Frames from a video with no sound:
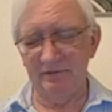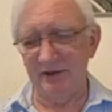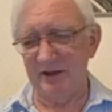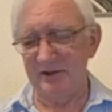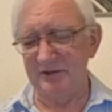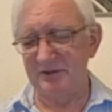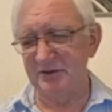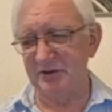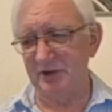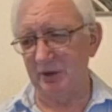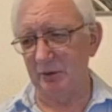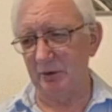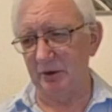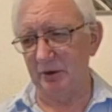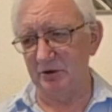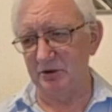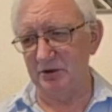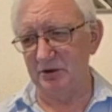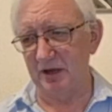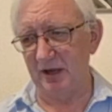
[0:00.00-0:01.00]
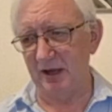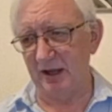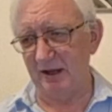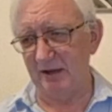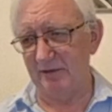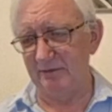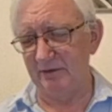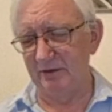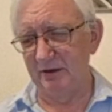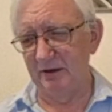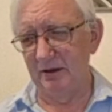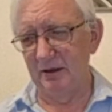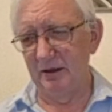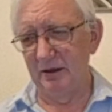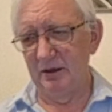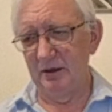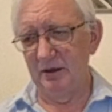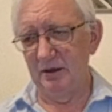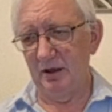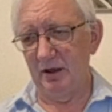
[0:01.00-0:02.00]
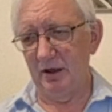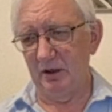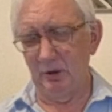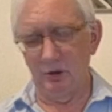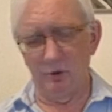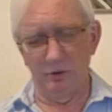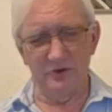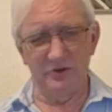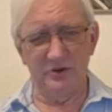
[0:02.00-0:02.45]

and that's going to have a